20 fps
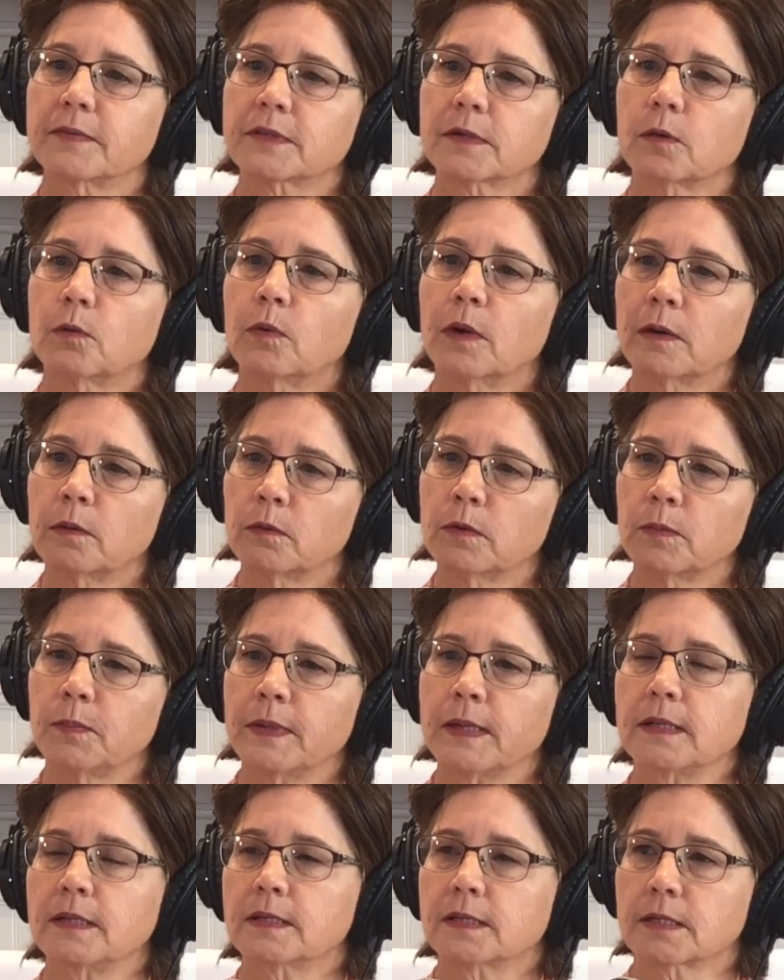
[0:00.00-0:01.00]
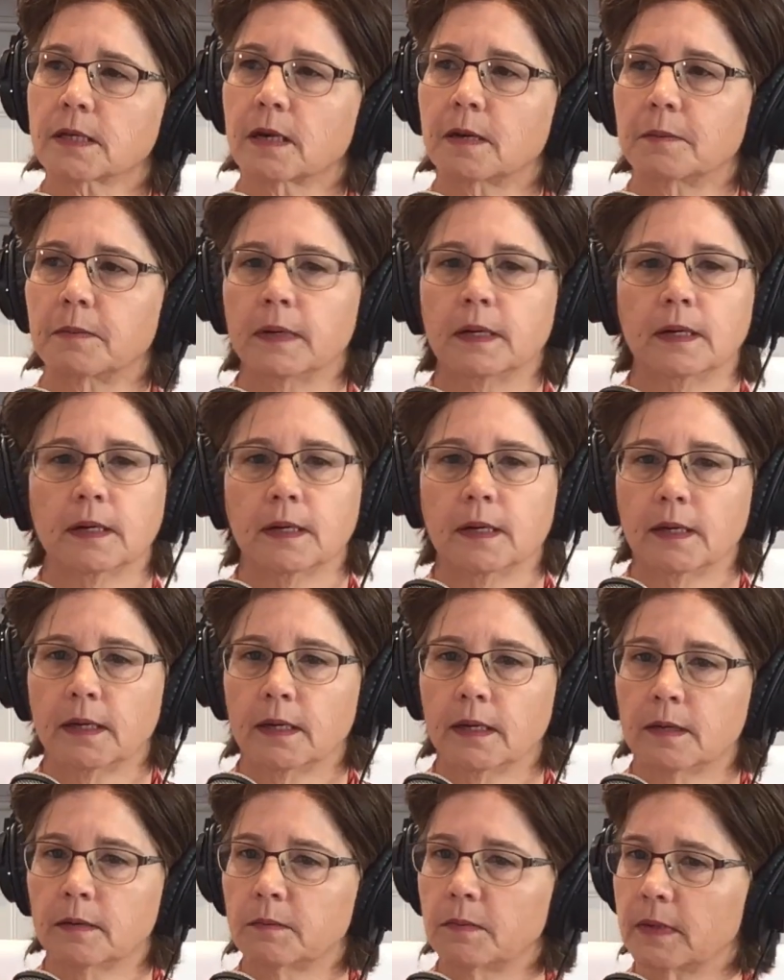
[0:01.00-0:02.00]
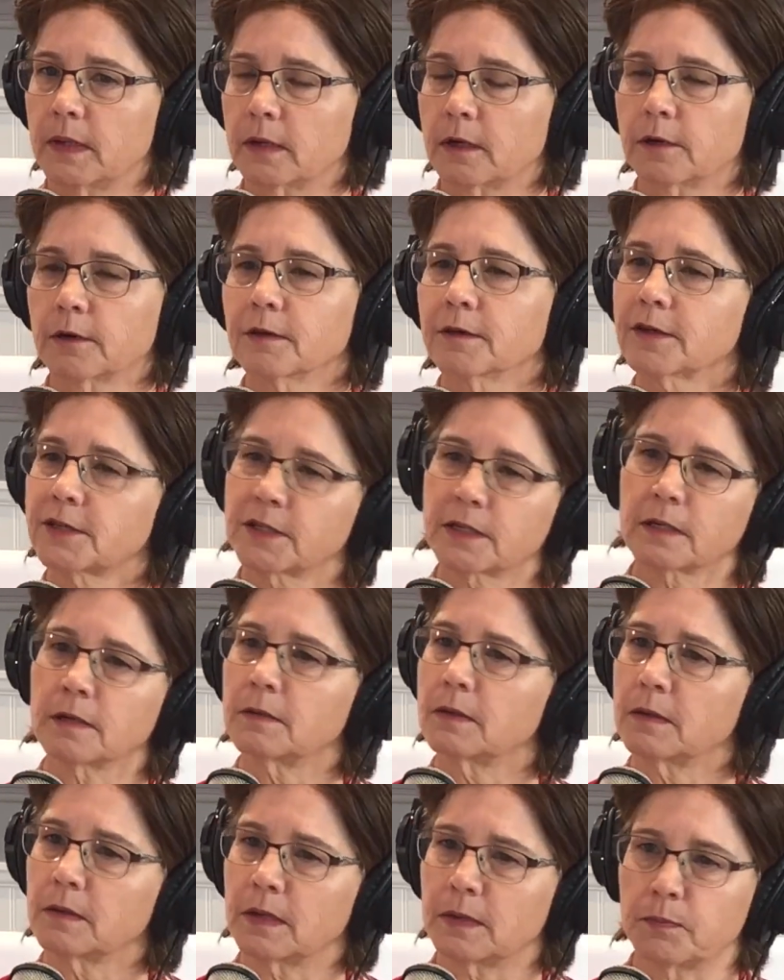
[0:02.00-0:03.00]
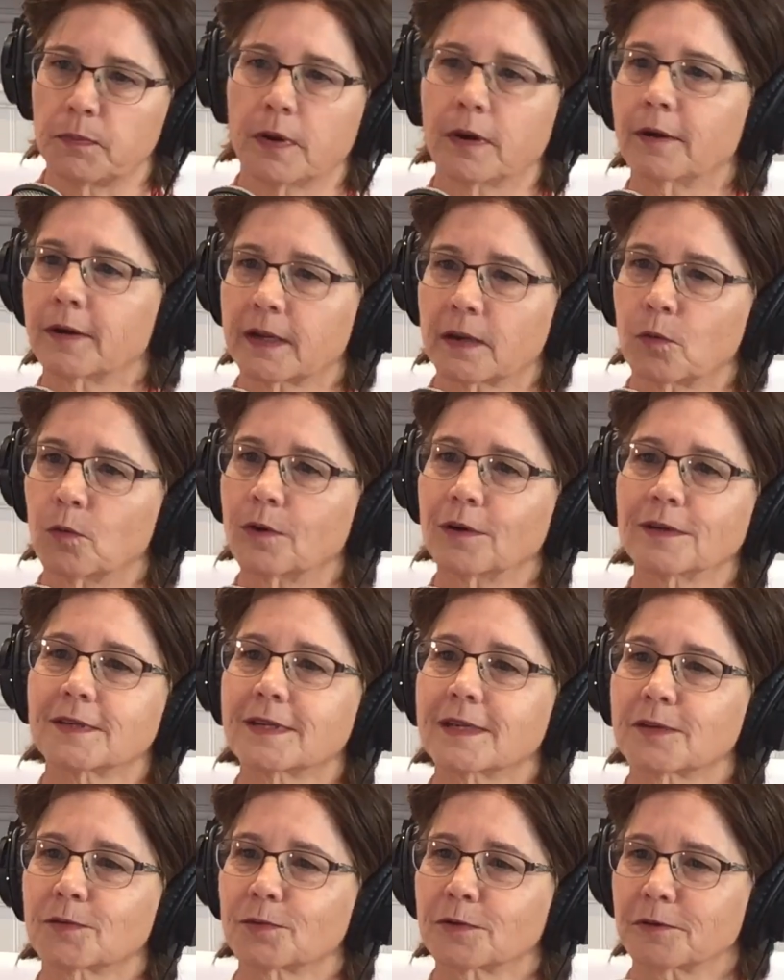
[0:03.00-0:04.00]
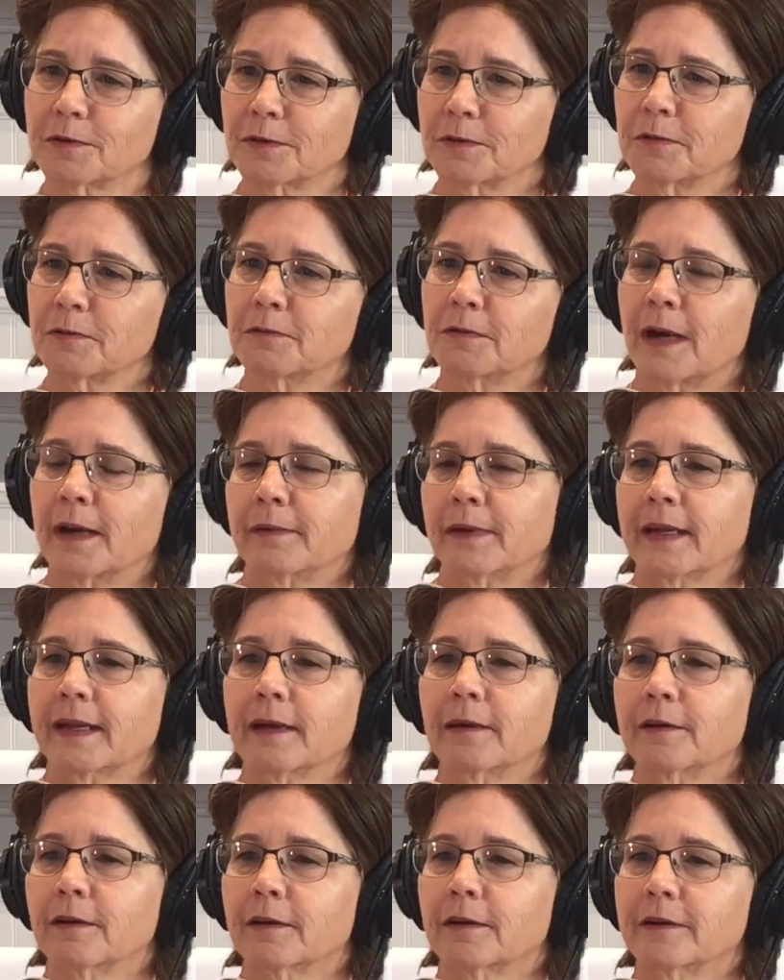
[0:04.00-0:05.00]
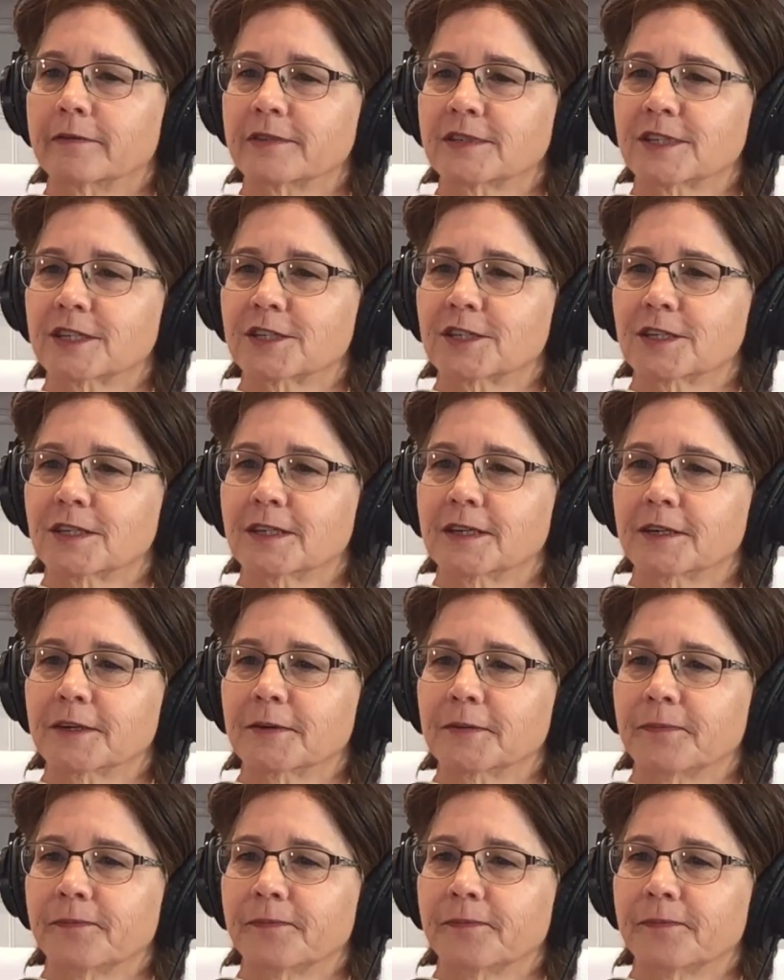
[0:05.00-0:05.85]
So what would be some encouraging and parting words as we're rounding out our conversation here?